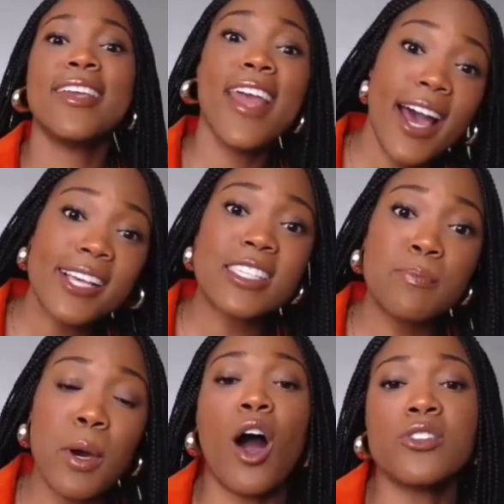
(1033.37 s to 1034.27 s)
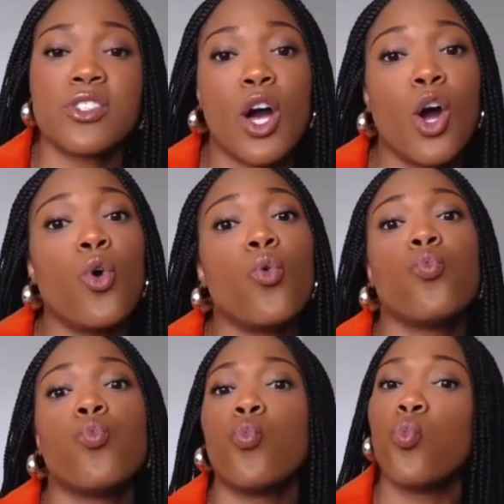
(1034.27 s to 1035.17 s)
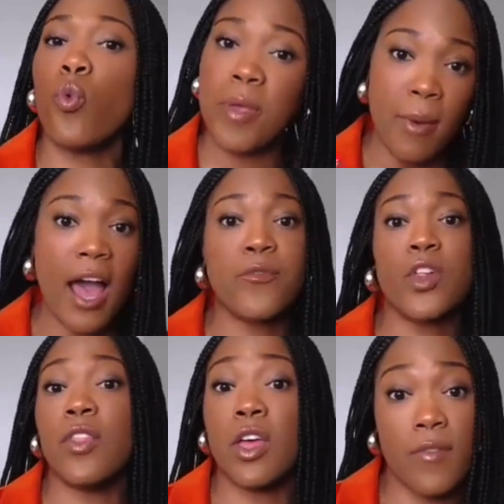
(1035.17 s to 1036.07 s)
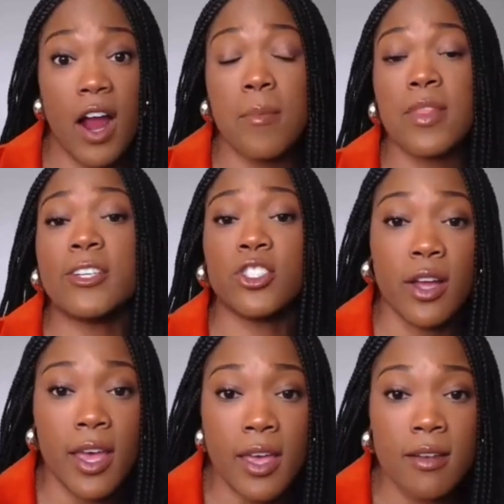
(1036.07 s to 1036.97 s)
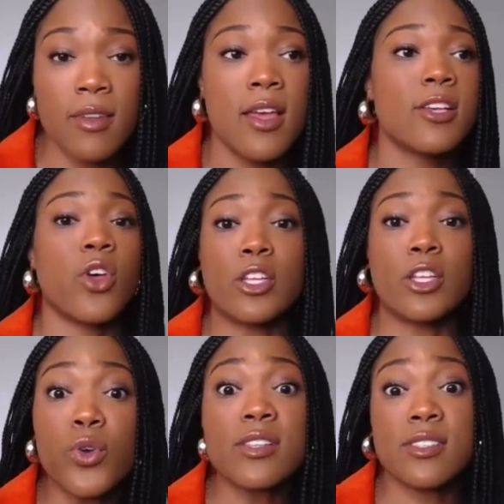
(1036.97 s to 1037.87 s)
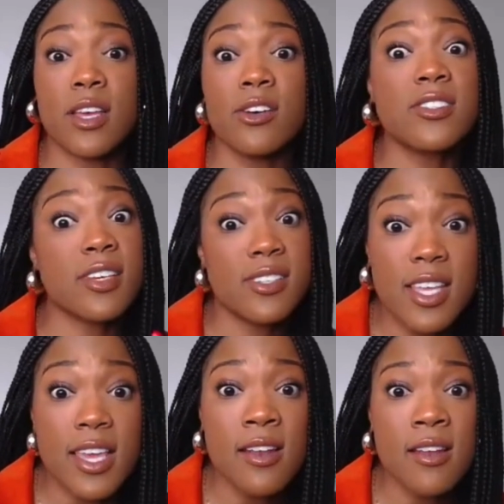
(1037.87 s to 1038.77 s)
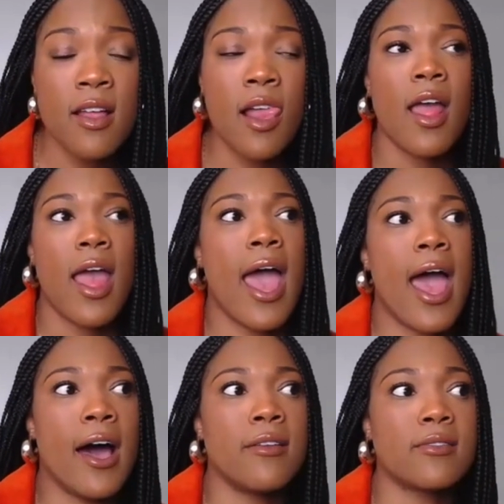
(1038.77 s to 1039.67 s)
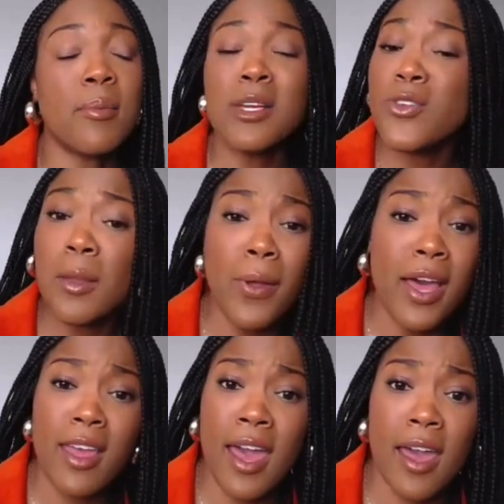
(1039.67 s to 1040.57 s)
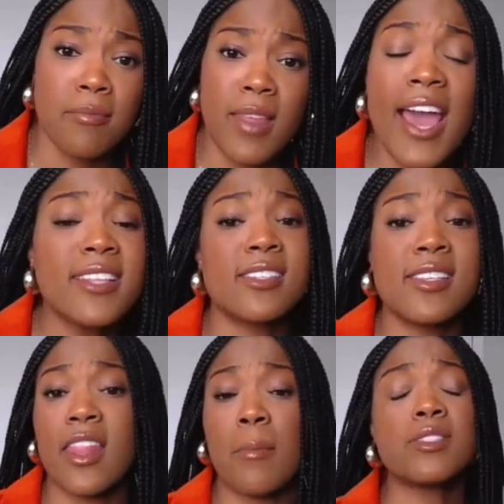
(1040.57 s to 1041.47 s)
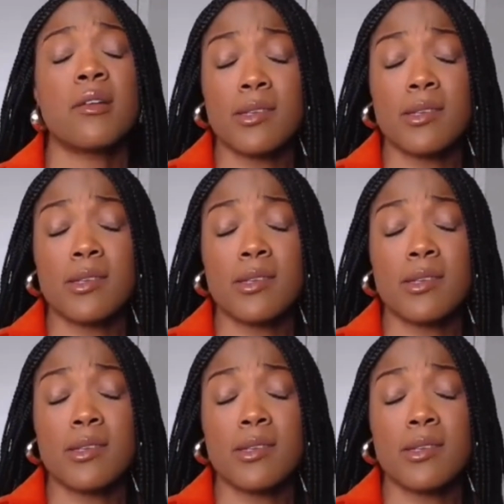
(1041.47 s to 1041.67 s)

Yes, but also be mindful of the environment that you're in so that you can still succeed. And sometimes you have to play the game. I hate to say that, but